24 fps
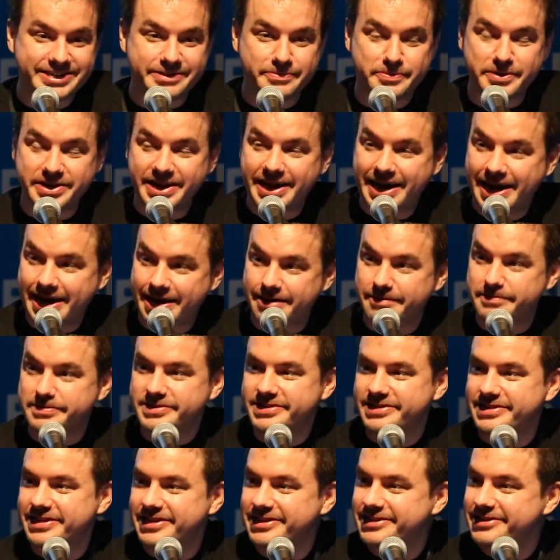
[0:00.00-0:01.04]
to put
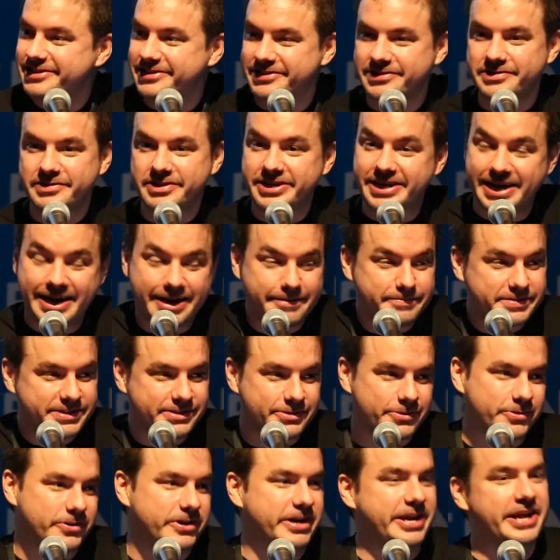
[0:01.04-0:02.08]
apps into the App
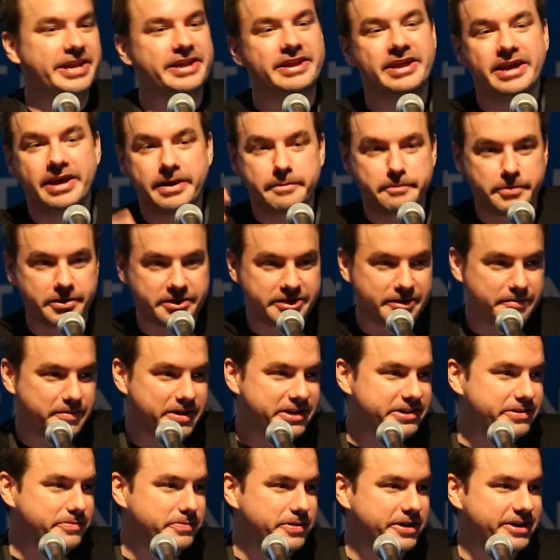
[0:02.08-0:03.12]
Store and put them
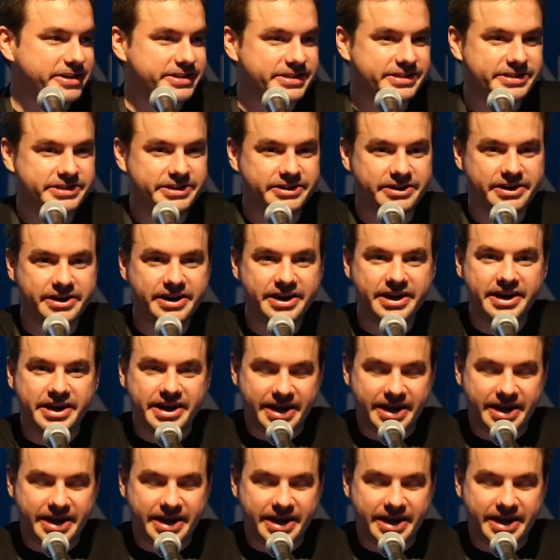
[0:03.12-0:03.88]
into Monster